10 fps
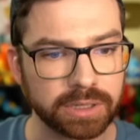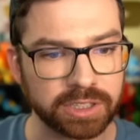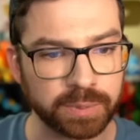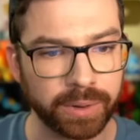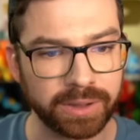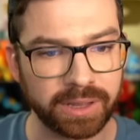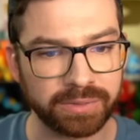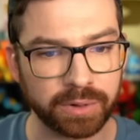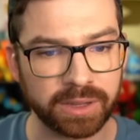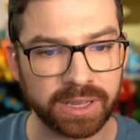At this point, you'll
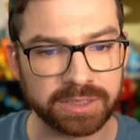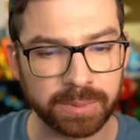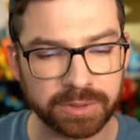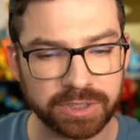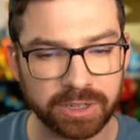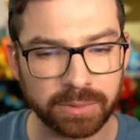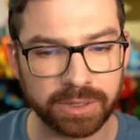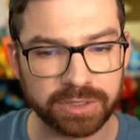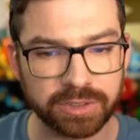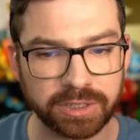have realized most Sun and Moon
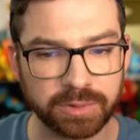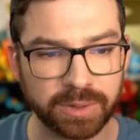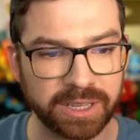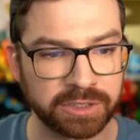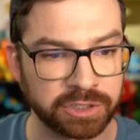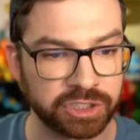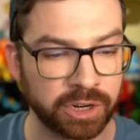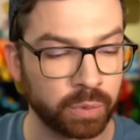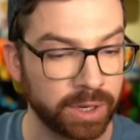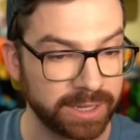Easter eggs are related to
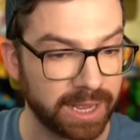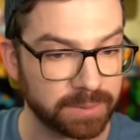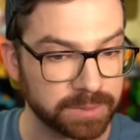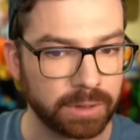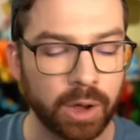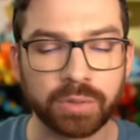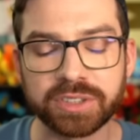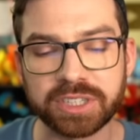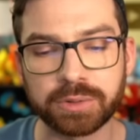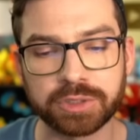Gen one games. Oh, the
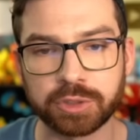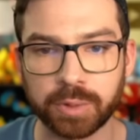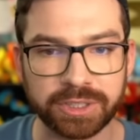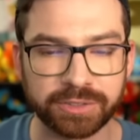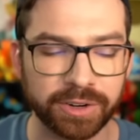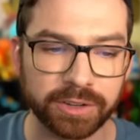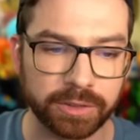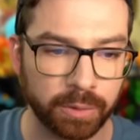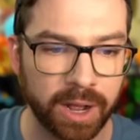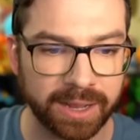Secret Switch for
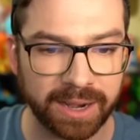the Rocket